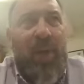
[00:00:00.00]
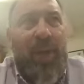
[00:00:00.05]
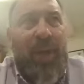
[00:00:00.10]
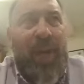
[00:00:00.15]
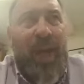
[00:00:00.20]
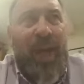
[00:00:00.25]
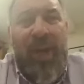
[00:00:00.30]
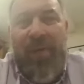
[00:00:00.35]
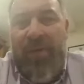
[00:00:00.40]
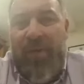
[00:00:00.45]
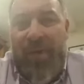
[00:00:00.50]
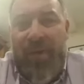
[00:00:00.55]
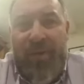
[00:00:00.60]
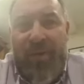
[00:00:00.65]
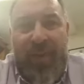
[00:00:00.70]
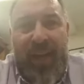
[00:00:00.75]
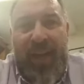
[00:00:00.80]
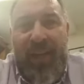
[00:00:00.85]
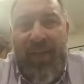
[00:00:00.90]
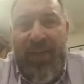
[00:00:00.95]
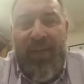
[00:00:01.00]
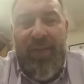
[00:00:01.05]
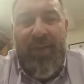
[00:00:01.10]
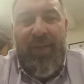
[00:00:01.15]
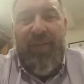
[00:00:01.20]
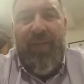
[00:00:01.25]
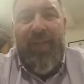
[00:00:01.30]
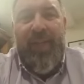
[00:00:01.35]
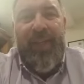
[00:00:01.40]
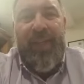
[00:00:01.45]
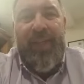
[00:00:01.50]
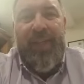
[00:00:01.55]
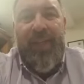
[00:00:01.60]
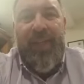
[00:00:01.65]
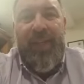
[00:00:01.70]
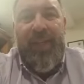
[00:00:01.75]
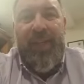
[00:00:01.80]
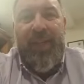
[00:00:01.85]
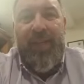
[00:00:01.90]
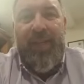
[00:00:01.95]
hundreds of thousands of these
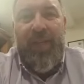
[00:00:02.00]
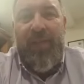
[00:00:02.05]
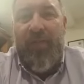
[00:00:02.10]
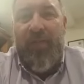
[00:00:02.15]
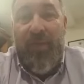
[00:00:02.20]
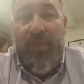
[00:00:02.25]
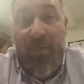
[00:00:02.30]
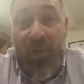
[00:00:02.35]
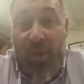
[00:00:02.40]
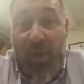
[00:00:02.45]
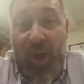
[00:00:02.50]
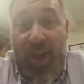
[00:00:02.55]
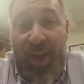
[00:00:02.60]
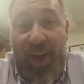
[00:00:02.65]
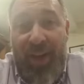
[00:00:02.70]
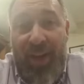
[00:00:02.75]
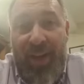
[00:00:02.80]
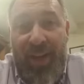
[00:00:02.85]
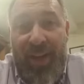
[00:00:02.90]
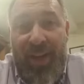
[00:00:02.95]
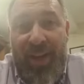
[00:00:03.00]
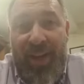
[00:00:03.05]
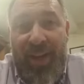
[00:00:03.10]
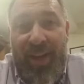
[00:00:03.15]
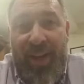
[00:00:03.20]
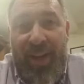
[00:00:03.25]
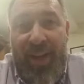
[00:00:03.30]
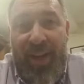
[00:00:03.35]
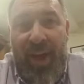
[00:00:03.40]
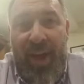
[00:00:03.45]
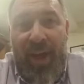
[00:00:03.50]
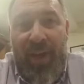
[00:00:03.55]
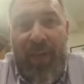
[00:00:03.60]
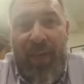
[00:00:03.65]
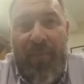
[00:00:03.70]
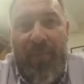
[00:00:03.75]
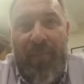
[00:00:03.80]
things from China. Now,